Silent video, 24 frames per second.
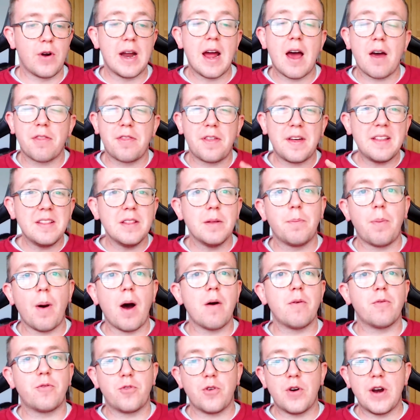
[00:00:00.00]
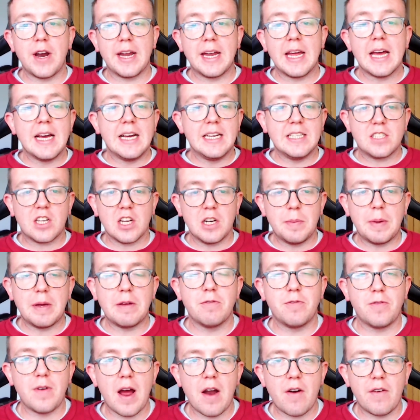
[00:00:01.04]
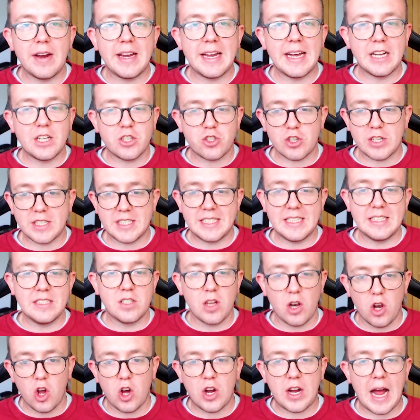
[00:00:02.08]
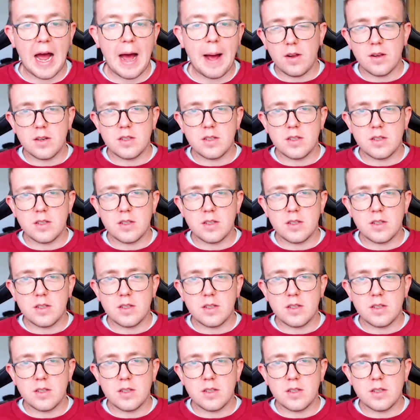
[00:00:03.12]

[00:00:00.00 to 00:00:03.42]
I think the bottom three is going to be very interesting to look at.